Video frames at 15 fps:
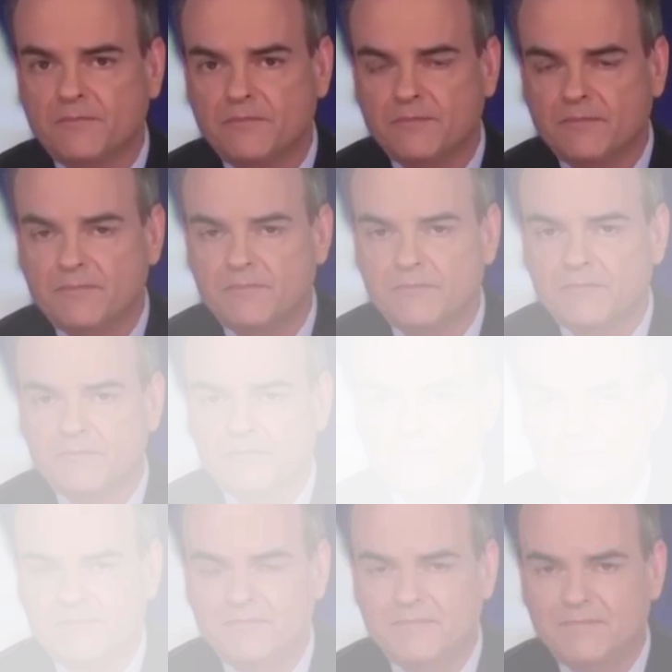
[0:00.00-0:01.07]

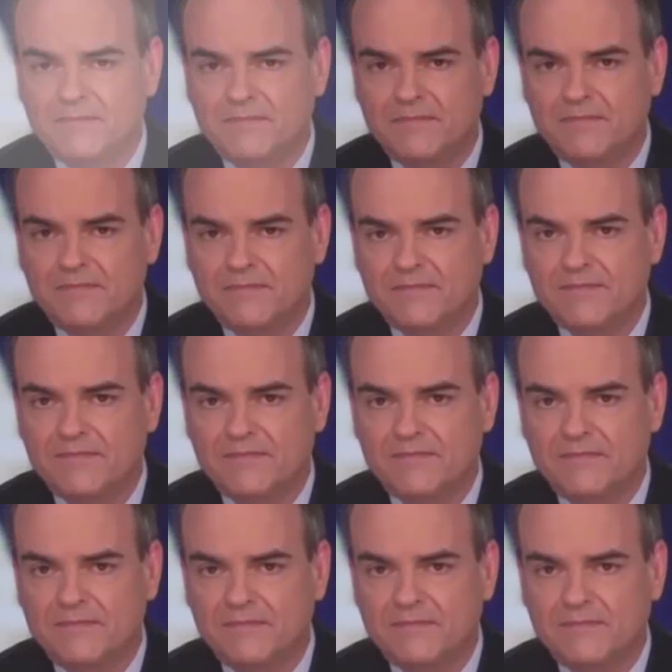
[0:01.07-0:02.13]
(not speaking)